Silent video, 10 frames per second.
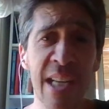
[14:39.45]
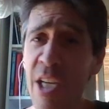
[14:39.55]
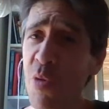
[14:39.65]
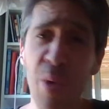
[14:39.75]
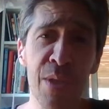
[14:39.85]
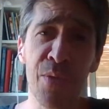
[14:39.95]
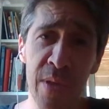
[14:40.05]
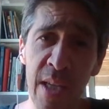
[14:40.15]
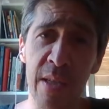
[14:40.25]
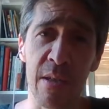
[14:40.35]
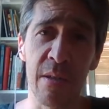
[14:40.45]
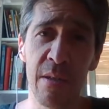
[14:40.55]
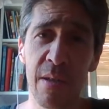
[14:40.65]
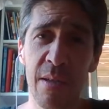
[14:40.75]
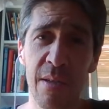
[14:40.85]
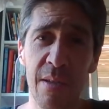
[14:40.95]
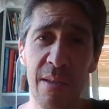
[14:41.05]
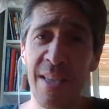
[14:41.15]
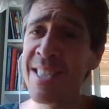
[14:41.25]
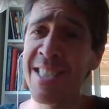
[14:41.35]
like what for dinner.
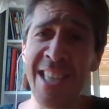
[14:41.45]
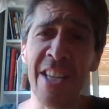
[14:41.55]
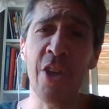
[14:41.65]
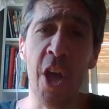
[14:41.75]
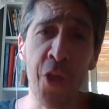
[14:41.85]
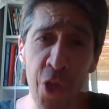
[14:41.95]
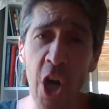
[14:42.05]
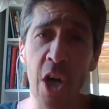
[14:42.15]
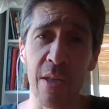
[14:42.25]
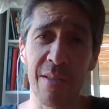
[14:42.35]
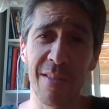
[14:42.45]
It's just a thought.